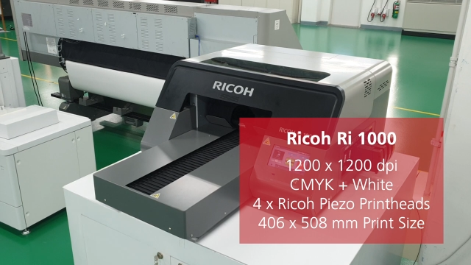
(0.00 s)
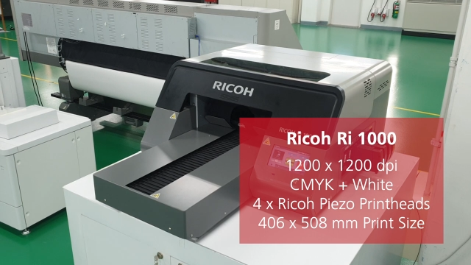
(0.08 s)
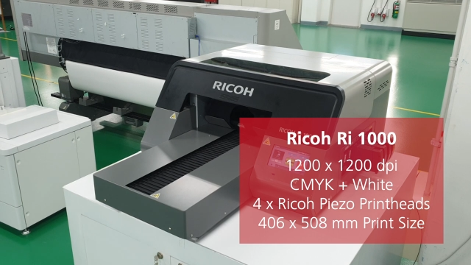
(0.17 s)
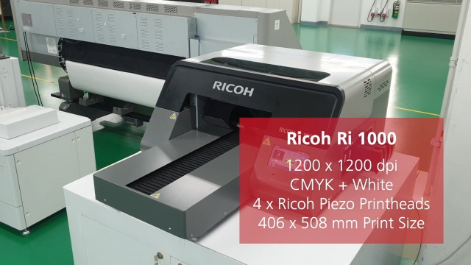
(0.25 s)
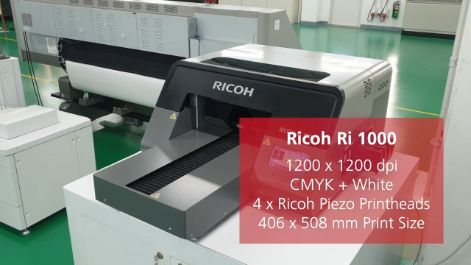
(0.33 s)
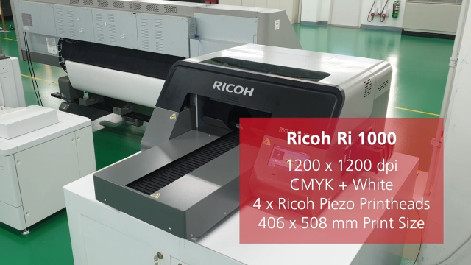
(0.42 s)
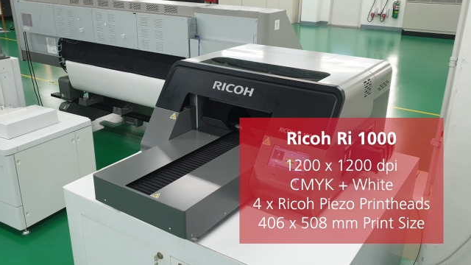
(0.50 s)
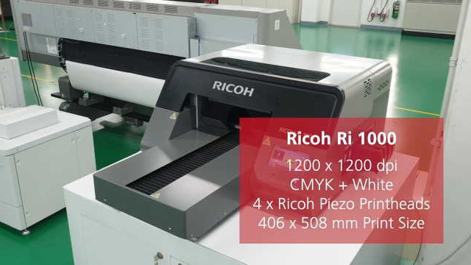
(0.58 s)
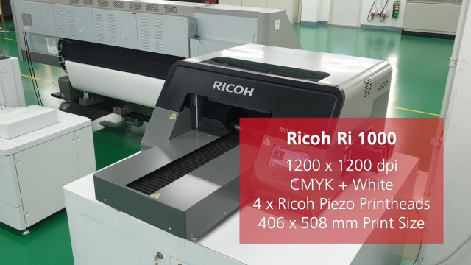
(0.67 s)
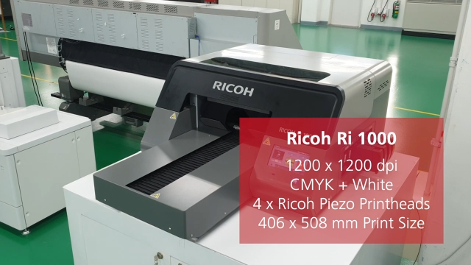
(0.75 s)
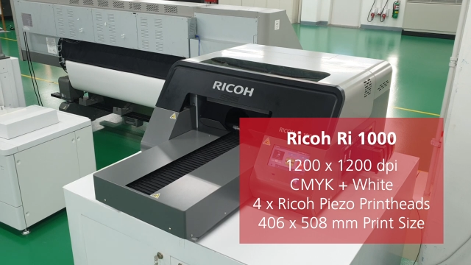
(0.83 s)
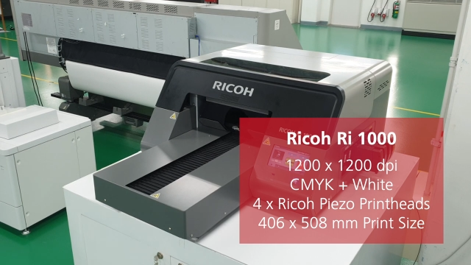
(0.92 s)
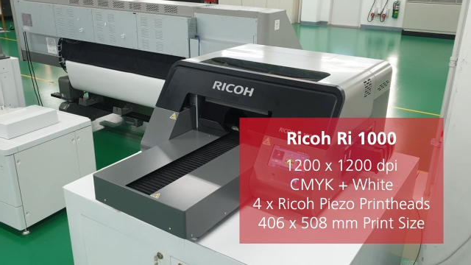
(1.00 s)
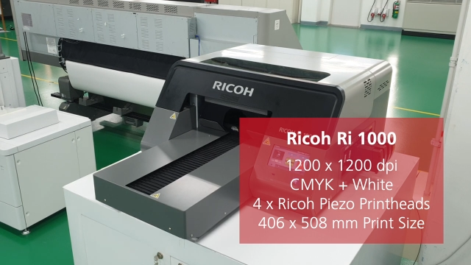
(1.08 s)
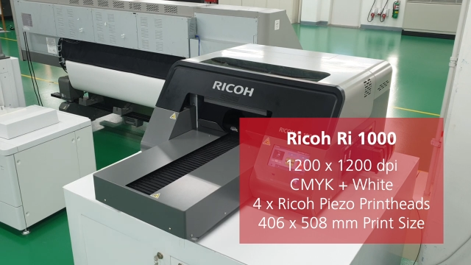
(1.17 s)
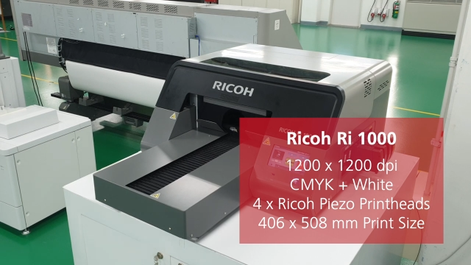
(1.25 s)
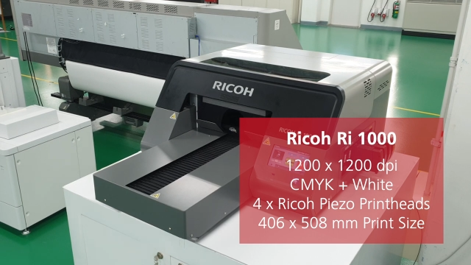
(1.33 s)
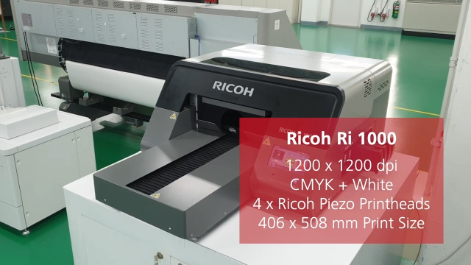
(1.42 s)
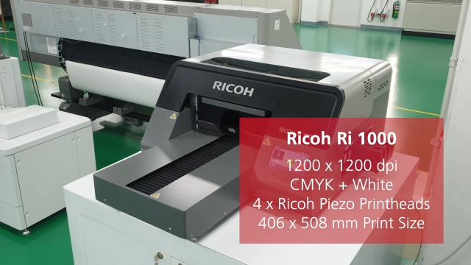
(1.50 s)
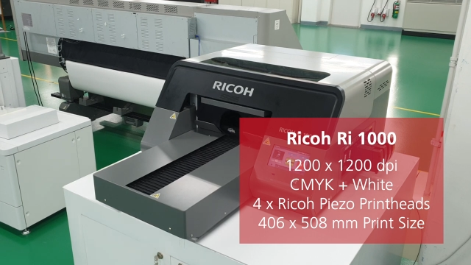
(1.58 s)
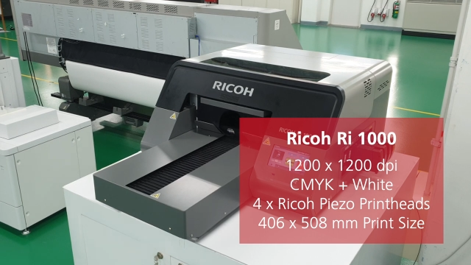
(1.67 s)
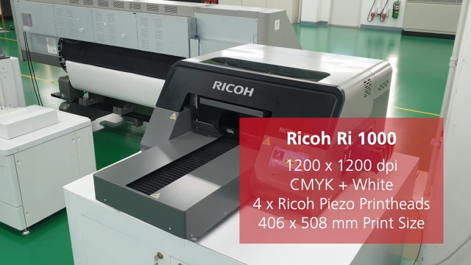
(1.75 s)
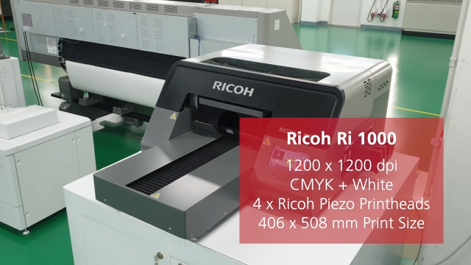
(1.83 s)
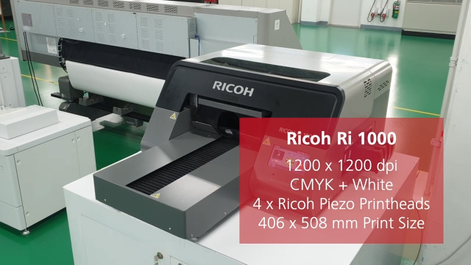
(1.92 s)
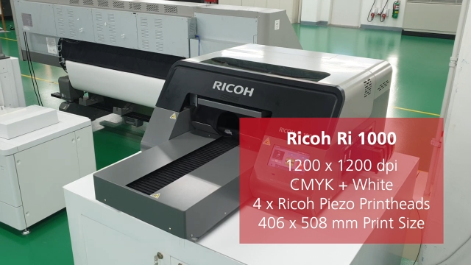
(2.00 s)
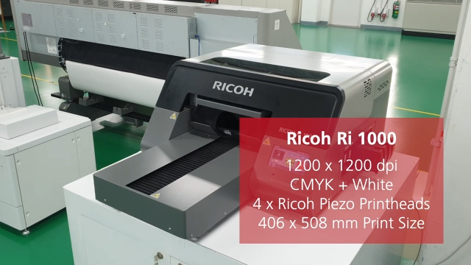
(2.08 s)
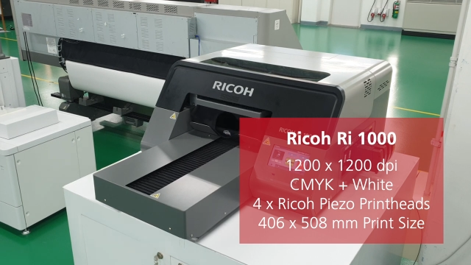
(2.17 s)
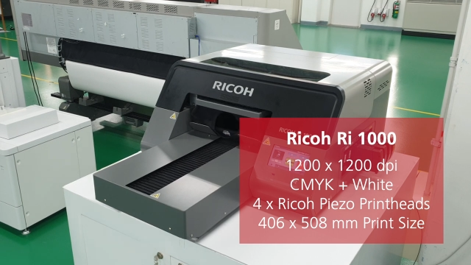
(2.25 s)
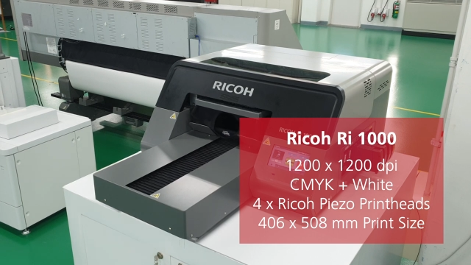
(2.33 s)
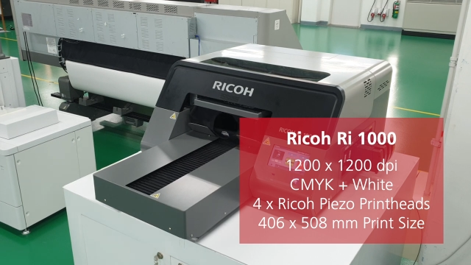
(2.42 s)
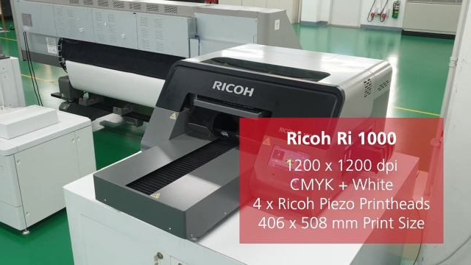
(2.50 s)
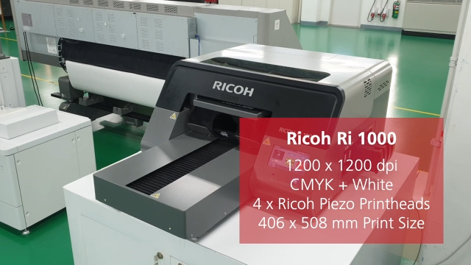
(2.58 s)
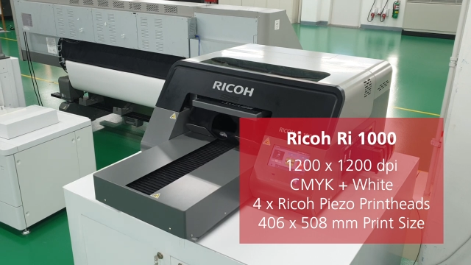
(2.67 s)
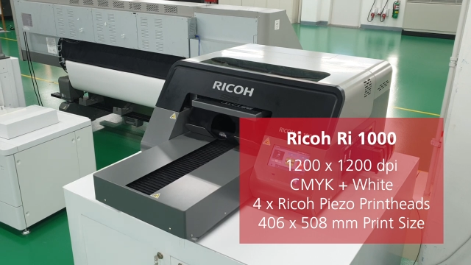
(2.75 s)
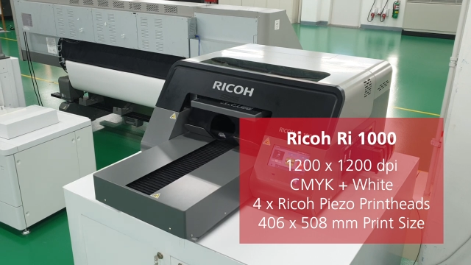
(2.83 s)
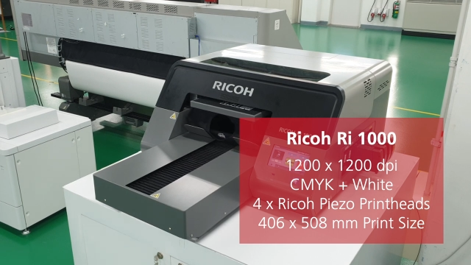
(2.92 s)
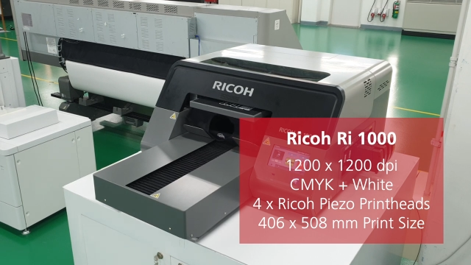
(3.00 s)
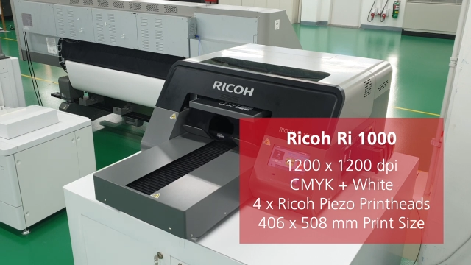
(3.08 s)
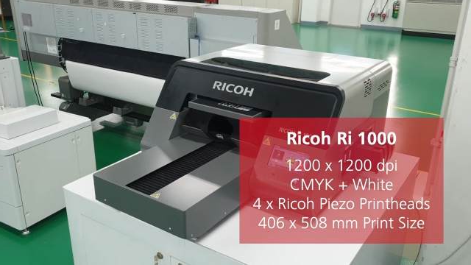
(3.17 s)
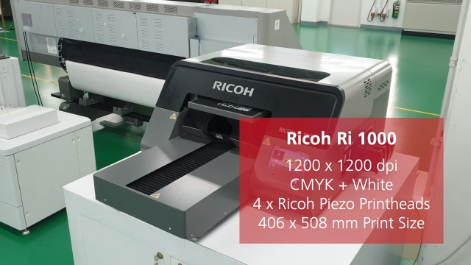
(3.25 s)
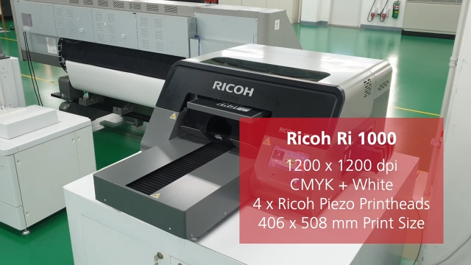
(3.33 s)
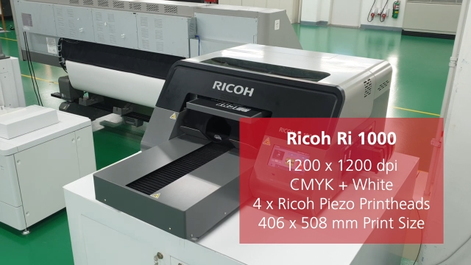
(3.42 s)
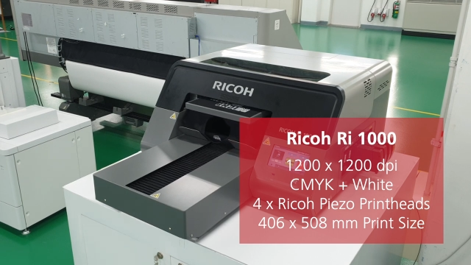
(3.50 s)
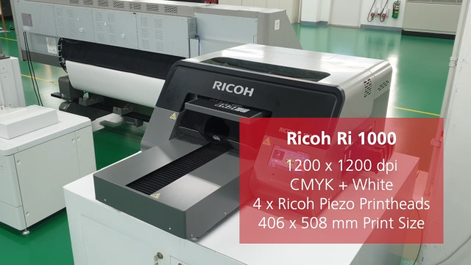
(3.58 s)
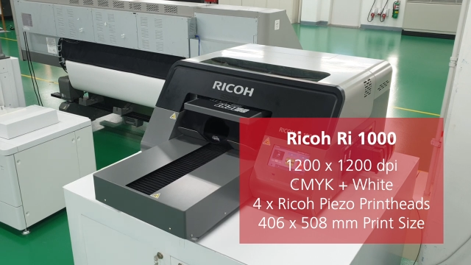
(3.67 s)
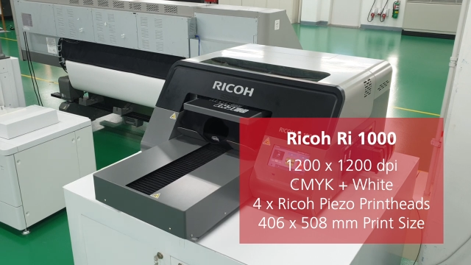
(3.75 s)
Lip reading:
(no speaker visible)